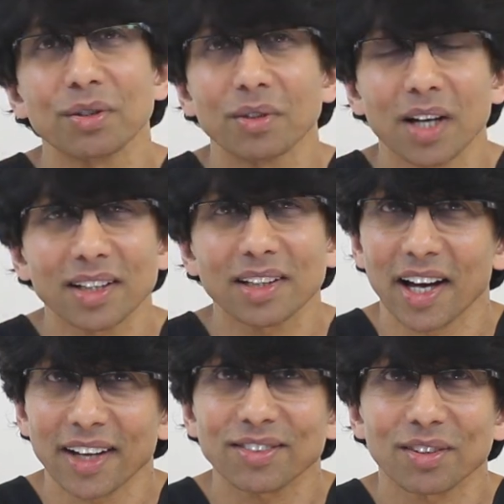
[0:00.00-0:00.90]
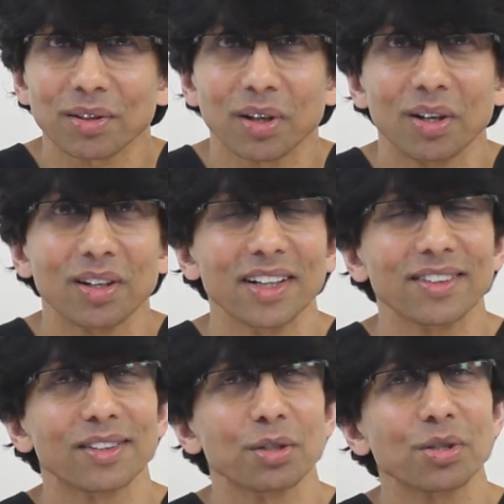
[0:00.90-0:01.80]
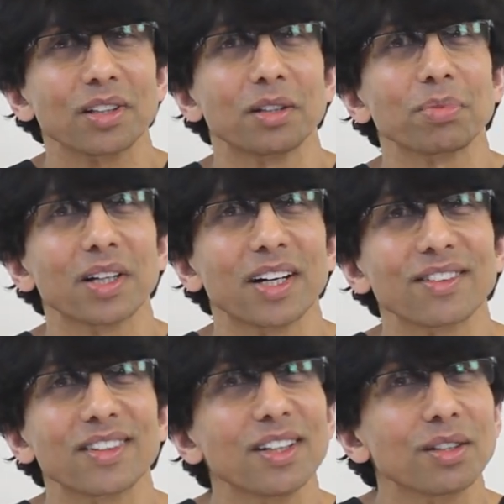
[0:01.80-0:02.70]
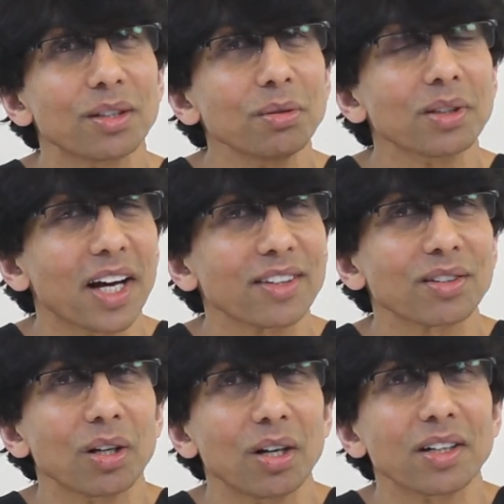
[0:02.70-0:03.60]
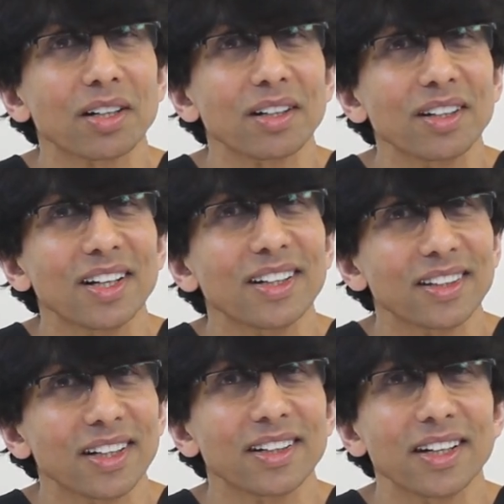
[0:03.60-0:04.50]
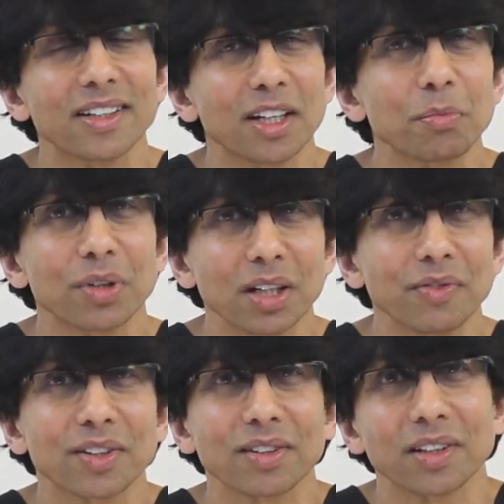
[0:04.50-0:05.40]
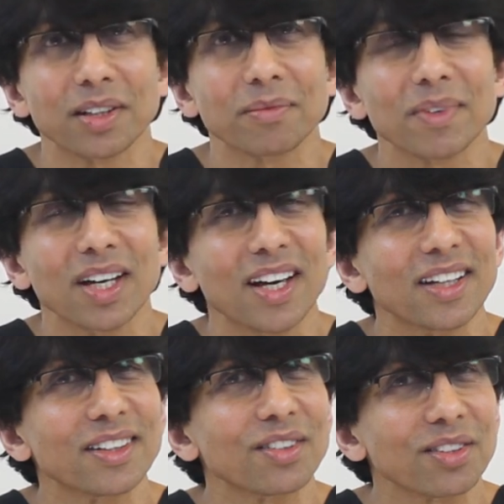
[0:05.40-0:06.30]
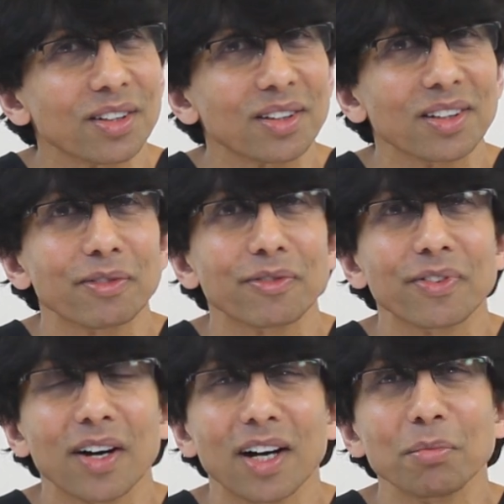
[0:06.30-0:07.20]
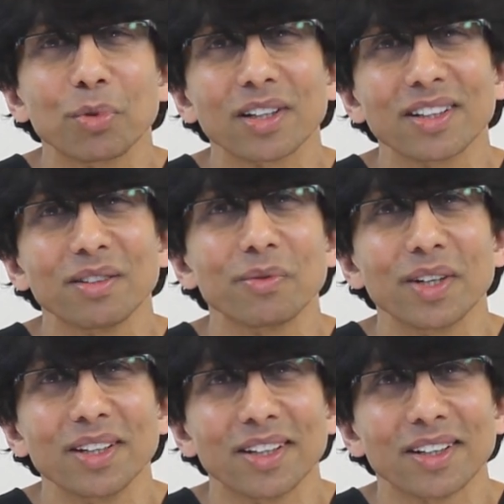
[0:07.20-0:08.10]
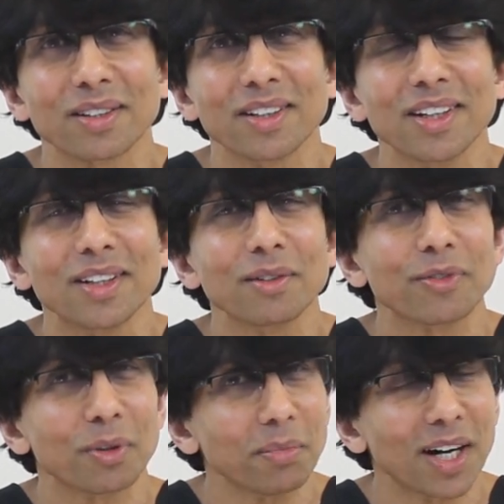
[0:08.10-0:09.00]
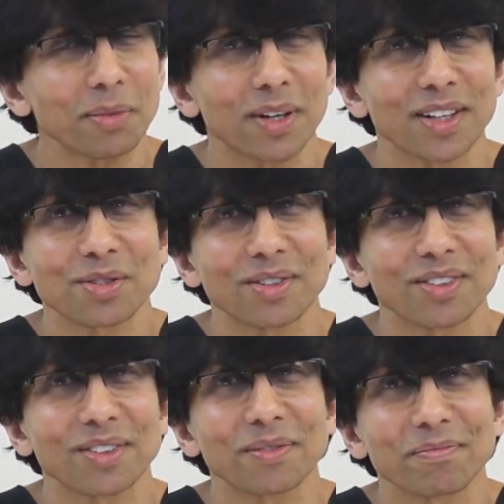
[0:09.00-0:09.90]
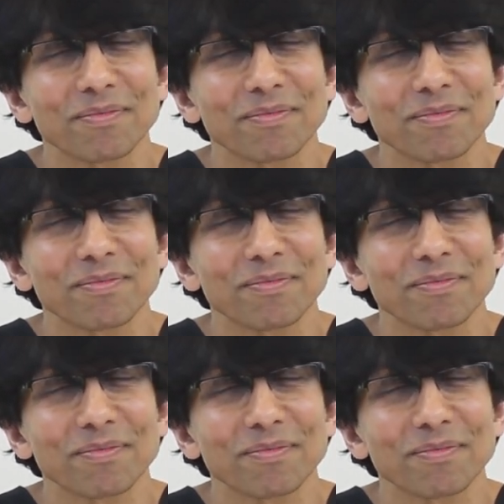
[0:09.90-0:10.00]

do not last as long as surgical implants, they do last longer than they did previously and are certainly far more convenient for my patients.